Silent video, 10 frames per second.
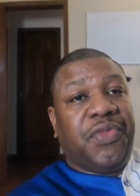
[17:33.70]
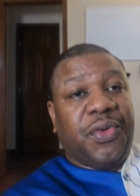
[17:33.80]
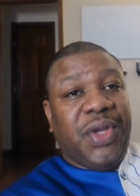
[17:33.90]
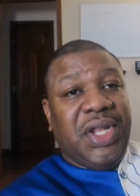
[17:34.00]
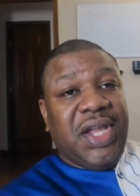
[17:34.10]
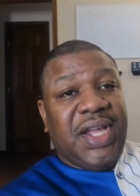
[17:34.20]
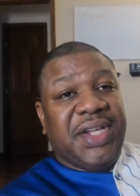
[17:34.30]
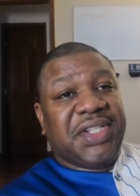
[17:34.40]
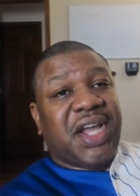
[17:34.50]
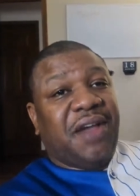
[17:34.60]
Three
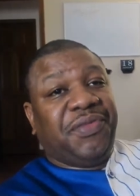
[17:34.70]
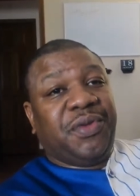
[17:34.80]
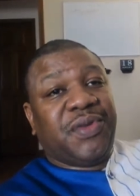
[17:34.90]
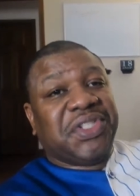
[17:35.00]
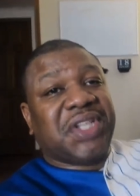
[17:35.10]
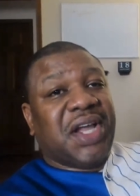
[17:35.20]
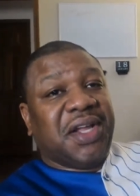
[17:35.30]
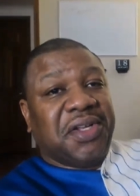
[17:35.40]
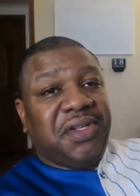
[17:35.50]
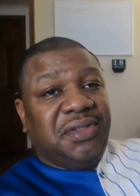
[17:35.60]
days after
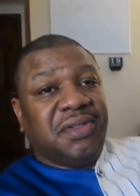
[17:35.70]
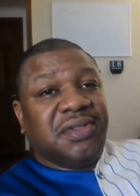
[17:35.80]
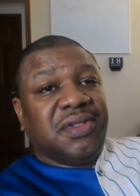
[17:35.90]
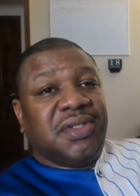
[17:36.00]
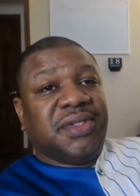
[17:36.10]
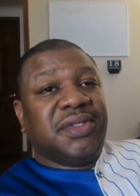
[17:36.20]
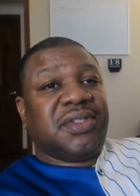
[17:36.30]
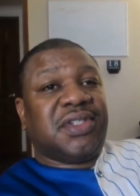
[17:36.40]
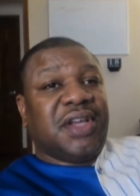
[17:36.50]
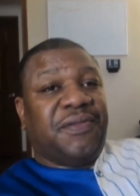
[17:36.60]
resigning,
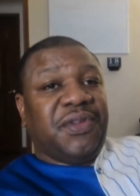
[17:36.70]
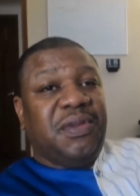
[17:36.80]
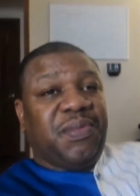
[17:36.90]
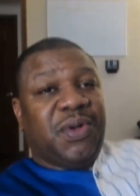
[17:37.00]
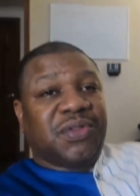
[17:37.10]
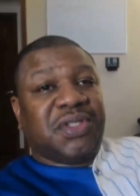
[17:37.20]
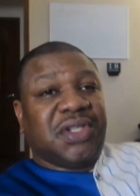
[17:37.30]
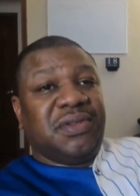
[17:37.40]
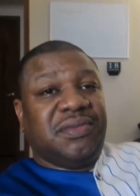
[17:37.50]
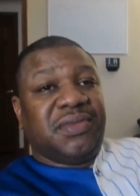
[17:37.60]
Stephanie
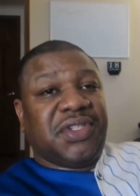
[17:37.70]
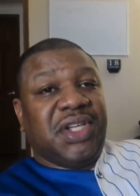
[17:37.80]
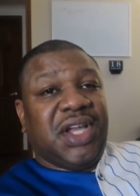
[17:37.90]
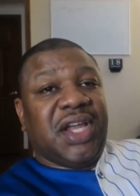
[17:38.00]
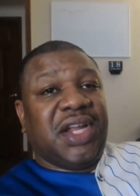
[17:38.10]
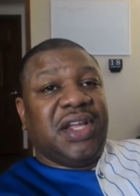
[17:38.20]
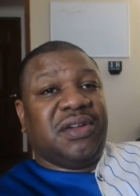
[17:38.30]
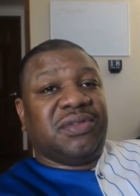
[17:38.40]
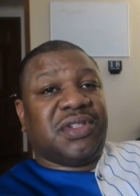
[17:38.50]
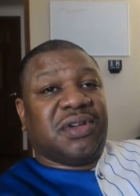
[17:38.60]
posted she had
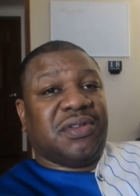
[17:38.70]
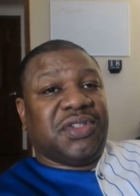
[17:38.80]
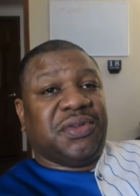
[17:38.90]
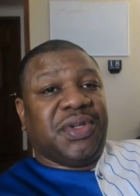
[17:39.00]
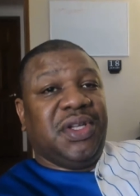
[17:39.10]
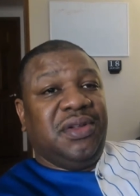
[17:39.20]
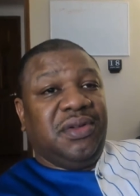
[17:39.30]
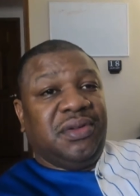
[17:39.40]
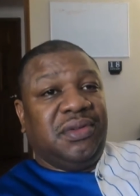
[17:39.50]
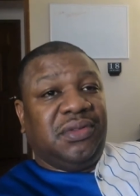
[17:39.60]
ankle surgery,
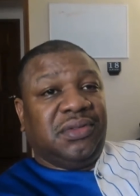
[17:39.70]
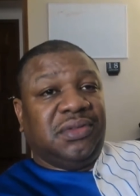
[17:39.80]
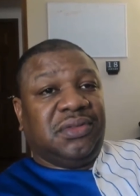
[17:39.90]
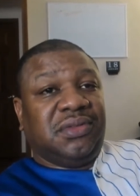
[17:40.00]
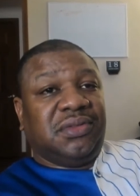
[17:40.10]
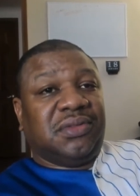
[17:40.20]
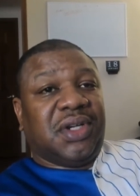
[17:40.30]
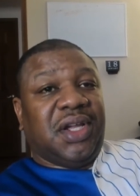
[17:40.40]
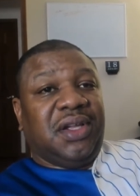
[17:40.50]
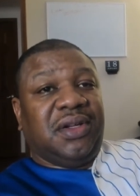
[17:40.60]

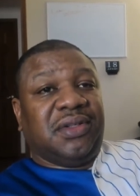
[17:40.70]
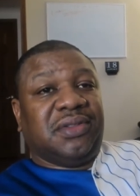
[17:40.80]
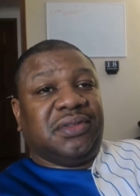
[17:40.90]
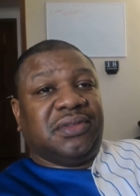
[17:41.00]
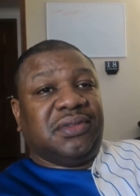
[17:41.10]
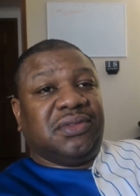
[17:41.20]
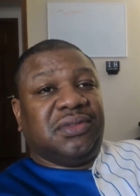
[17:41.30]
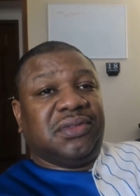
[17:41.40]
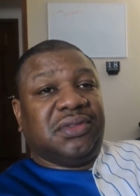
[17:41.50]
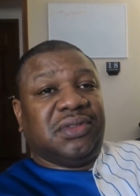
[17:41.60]
right?
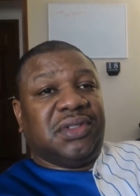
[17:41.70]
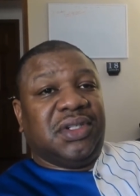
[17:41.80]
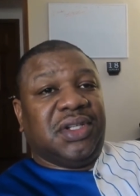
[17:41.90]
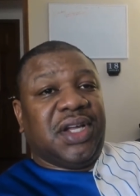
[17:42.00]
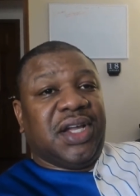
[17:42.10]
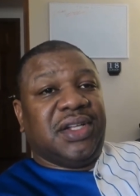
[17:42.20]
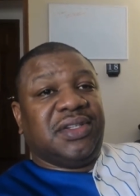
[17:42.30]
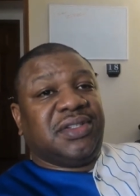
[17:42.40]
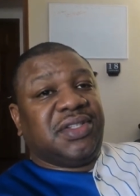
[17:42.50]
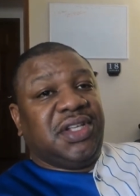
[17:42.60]
And
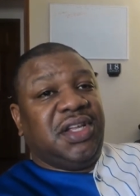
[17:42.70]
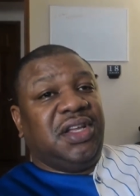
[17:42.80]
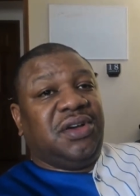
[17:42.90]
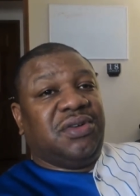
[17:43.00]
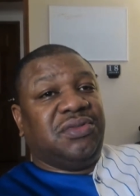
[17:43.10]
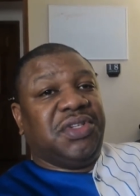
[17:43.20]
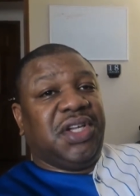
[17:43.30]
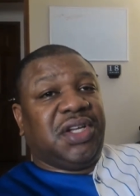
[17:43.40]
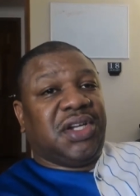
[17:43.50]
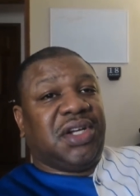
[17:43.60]
that CEO
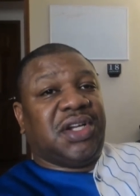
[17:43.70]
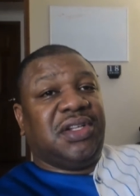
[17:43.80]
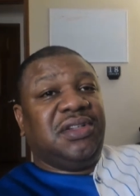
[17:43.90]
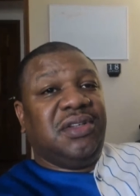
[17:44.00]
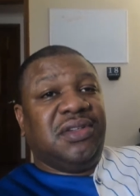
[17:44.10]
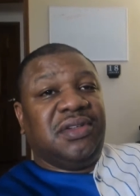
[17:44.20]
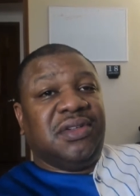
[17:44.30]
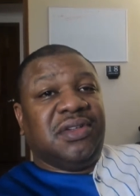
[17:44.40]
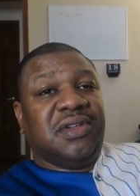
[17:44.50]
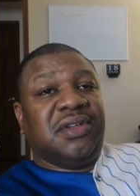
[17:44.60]
Nick Khan
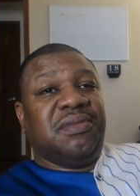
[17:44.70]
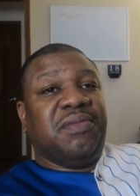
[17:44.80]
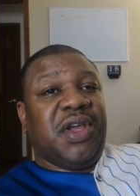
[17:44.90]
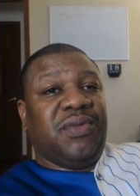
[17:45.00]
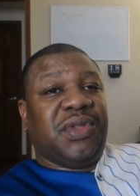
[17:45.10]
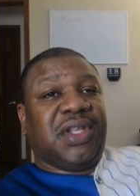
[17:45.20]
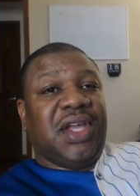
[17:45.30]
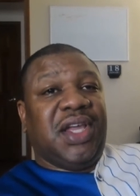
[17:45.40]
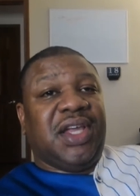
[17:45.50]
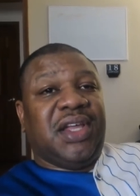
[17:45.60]
met with the
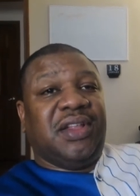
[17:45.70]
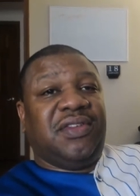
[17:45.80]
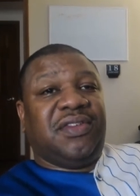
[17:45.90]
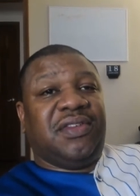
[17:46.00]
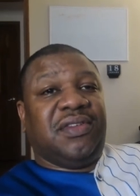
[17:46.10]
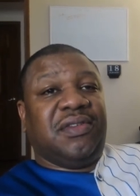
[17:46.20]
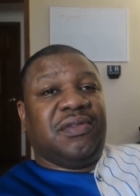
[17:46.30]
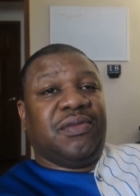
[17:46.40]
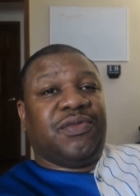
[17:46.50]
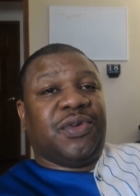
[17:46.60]
heads
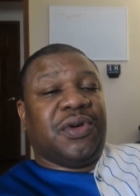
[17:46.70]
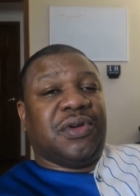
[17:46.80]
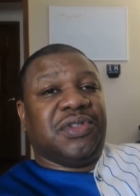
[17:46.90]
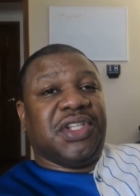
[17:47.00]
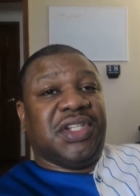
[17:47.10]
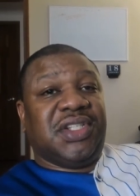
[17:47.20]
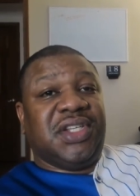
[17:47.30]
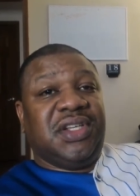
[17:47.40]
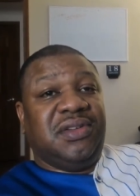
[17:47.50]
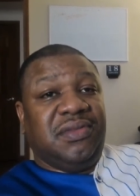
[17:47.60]
for
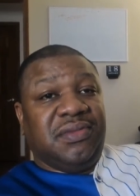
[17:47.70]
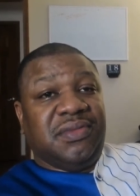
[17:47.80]
Disney,